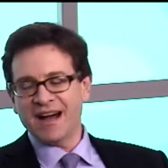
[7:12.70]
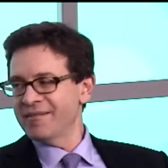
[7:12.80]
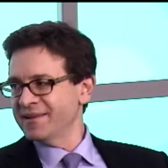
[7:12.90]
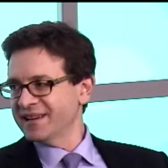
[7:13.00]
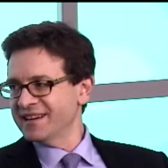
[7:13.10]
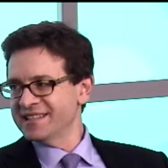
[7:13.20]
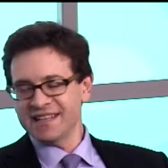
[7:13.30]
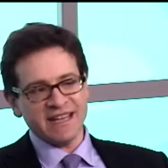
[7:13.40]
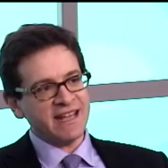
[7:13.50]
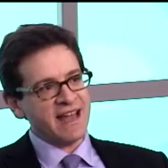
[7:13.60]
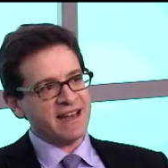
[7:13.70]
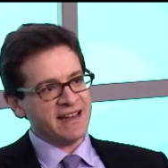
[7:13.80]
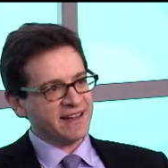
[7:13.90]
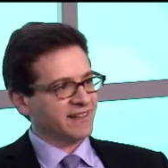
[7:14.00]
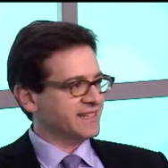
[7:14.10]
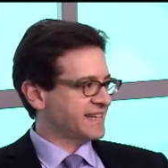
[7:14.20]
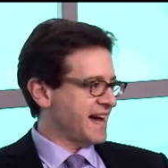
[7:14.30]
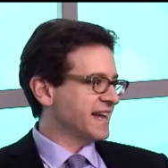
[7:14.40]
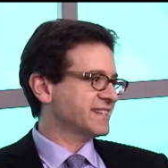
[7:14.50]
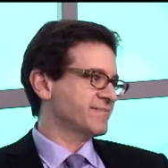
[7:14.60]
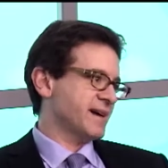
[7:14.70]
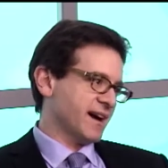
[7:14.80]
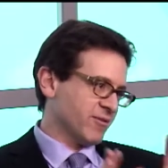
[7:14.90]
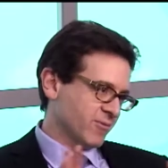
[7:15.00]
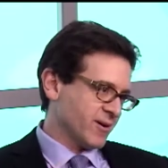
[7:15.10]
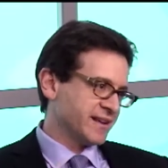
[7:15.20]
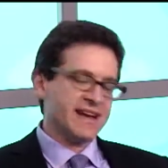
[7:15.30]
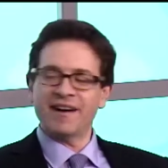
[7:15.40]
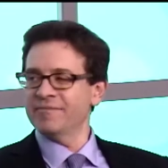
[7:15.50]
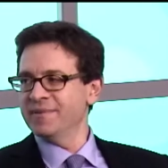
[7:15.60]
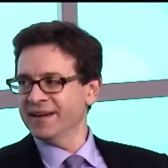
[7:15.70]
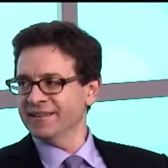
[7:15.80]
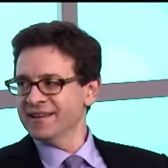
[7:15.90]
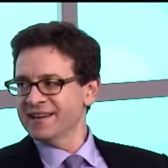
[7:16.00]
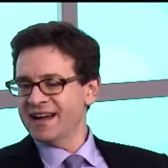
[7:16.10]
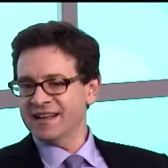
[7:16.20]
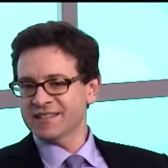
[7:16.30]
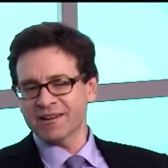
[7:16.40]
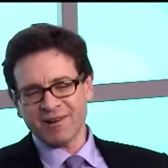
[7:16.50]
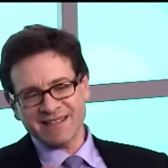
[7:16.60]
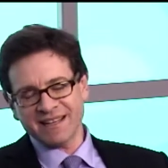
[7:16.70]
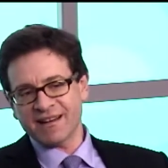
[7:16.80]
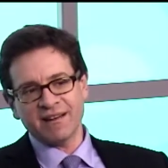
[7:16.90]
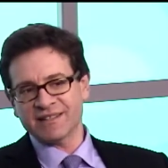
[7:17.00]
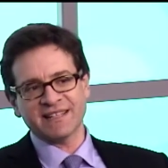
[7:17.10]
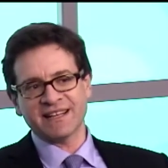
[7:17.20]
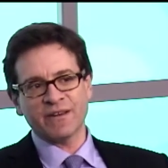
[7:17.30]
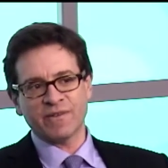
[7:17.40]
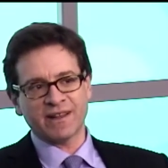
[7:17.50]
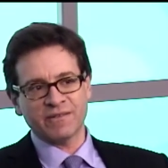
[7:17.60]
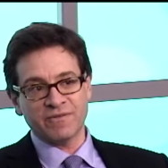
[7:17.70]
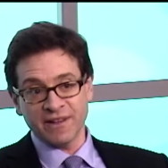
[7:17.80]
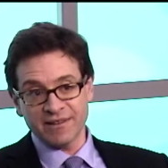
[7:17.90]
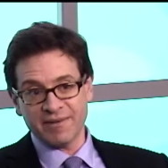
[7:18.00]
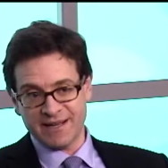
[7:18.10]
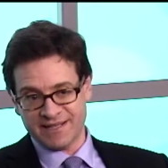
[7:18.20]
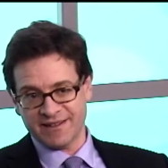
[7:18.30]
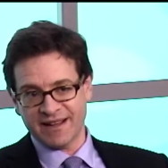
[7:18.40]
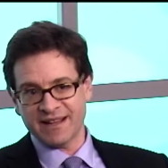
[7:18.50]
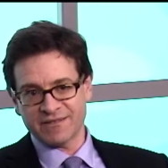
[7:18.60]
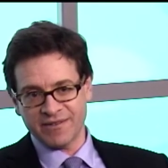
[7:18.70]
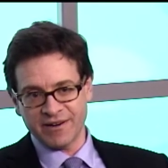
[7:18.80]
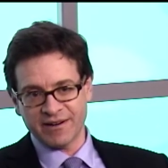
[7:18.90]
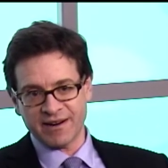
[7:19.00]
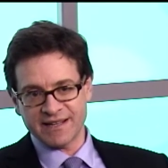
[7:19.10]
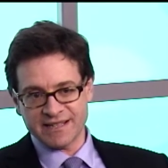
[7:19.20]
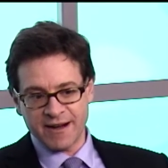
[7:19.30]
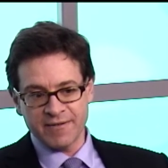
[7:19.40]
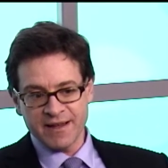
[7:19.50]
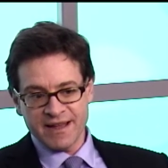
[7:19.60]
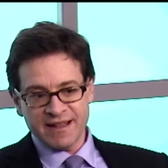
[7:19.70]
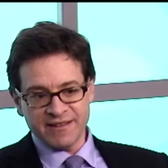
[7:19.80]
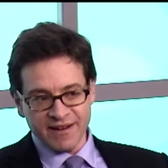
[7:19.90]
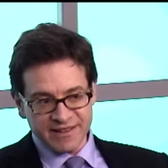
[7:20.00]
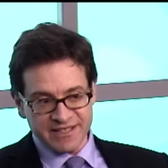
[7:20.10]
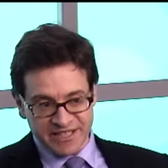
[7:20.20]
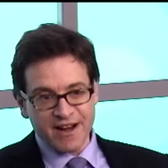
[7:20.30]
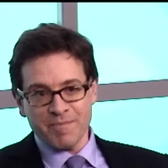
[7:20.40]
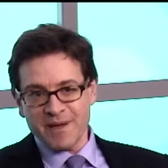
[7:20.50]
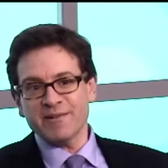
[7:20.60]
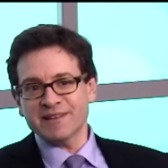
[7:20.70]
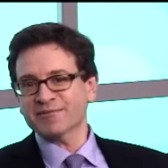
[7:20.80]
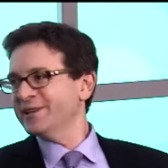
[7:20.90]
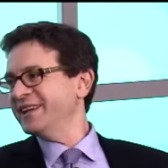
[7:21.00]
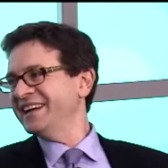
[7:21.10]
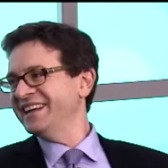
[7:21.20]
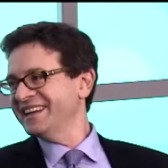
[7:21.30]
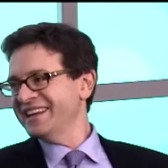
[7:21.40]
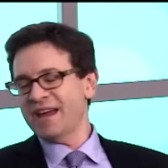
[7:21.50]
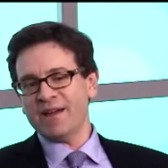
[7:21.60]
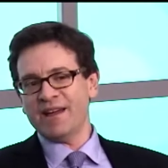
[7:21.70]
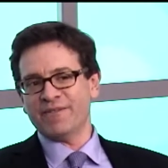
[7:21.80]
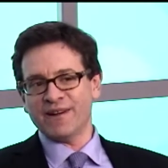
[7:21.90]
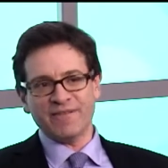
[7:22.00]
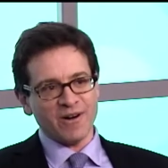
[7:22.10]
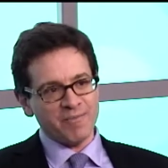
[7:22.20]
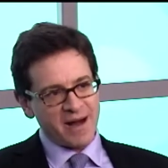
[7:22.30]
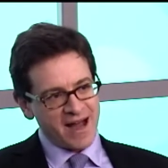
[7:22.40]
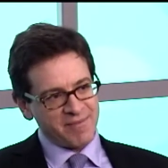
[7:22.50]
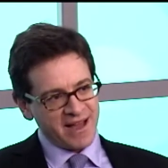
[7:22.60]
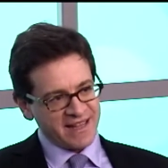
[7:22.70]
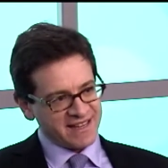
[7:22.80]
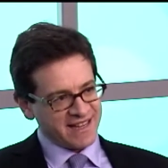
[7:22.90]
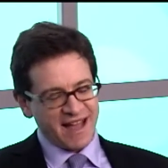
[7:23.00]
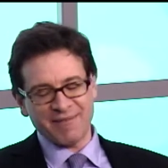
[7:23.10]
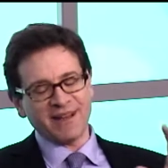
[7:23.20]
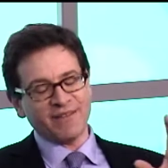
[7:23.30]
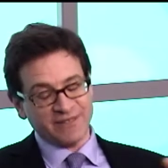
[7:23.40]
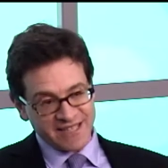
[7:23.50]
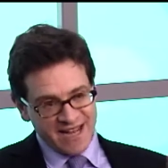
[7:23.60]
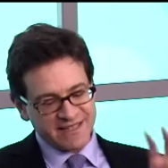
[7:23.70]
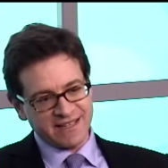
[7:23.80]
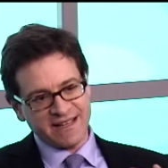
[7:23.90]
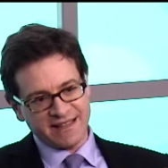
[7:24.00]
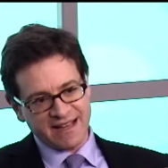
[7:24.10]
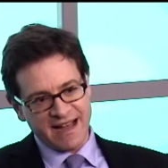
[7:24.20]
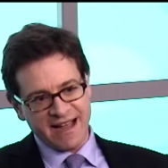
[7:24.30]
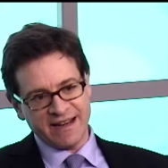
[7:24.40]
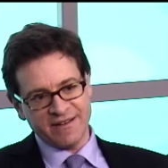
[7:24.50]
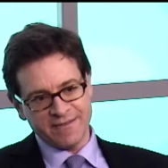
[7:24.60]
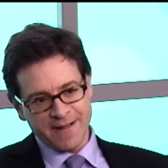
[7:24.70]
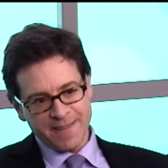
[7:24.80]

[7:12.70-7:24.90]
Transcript: because he and Nicholas Katzenbach worked out a bill. So there wasn't a significant filibuster against voting rights. So the GOP was really, if Obama had the, I mean, if Johnson had the kind of